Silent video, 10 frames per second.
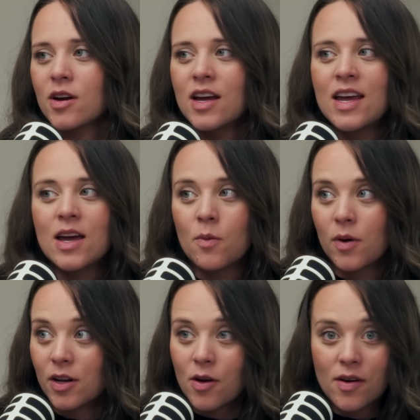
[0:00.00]
We're
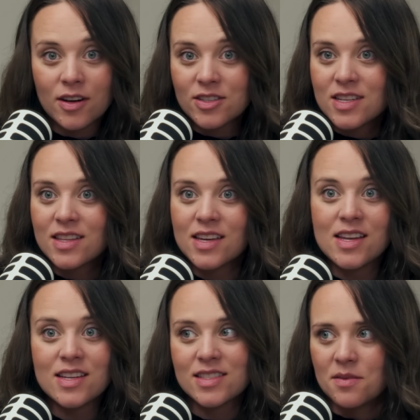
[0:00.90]
going to go get our teeth
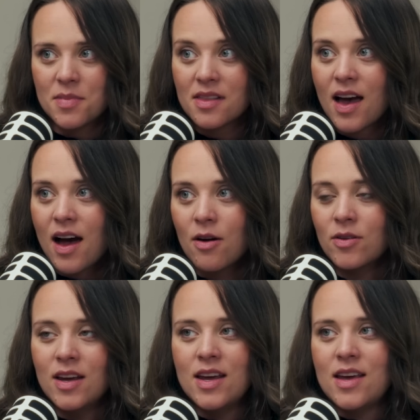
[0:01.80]
cleaned. It's going to be loud.